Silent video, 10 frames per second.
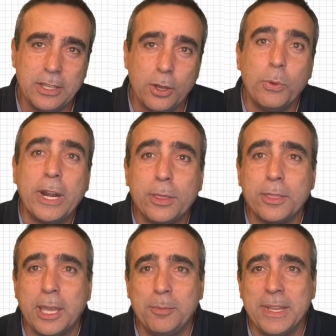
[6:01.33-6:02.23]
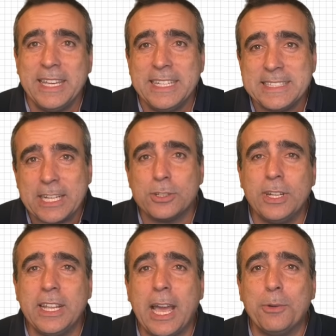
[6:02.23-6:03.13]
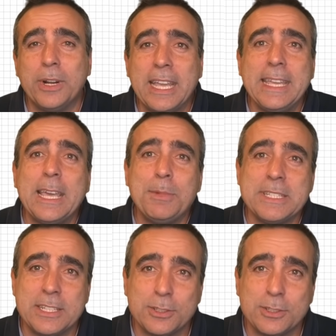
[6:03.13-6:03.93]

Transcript: One of them is actually our AI Business